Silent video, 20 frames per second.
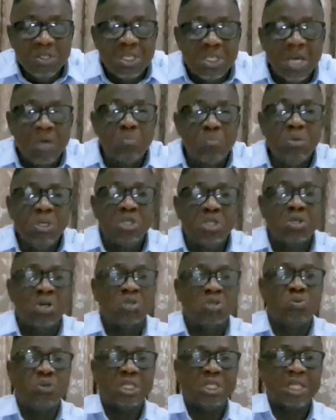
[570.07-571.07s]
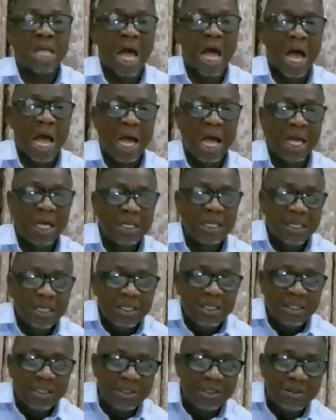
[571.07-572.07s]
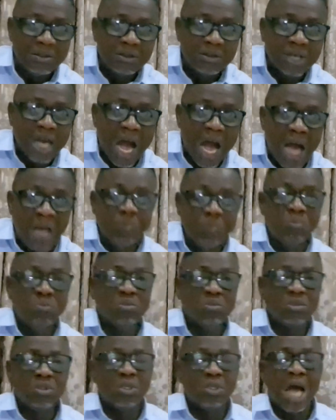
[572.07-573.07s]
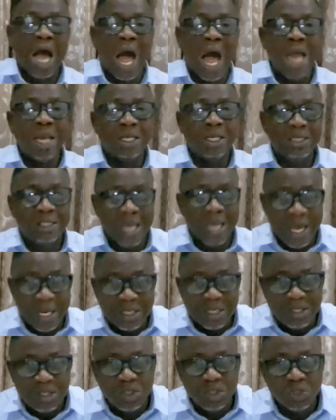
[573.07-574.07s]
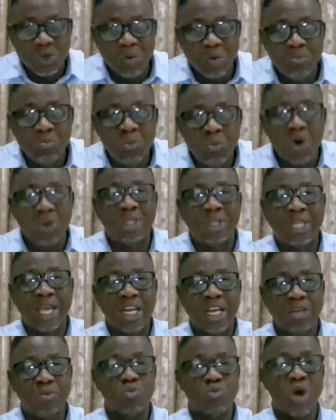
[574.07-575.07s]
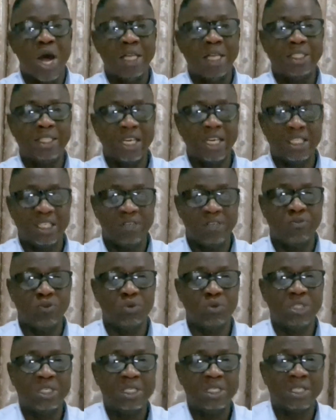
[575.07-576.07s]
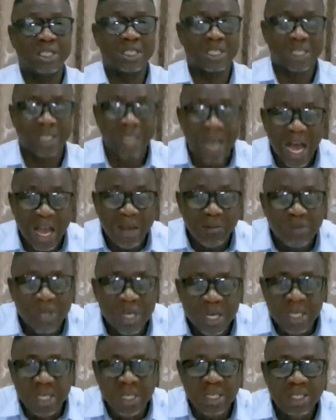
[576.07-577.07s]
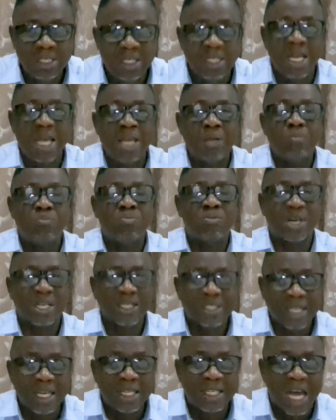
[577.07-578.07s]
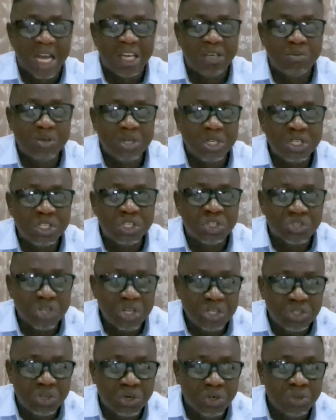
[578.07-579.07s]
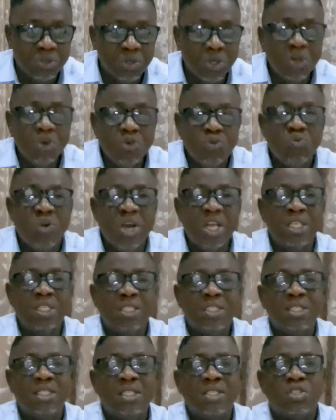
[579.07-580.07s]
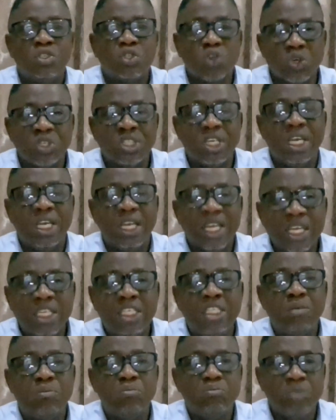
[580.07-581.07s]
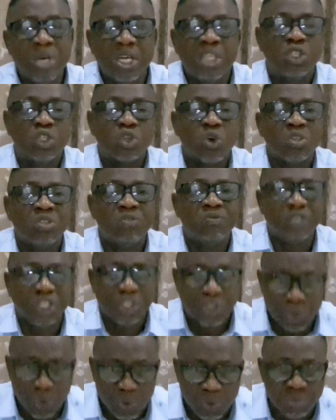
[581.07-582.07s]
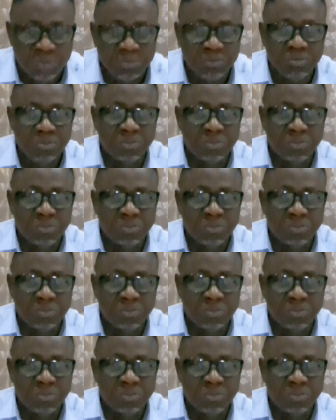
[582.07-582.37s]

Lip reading: take pictures with her, you know, and added some more terrible adjective to describe the present administration when such a lady made such video.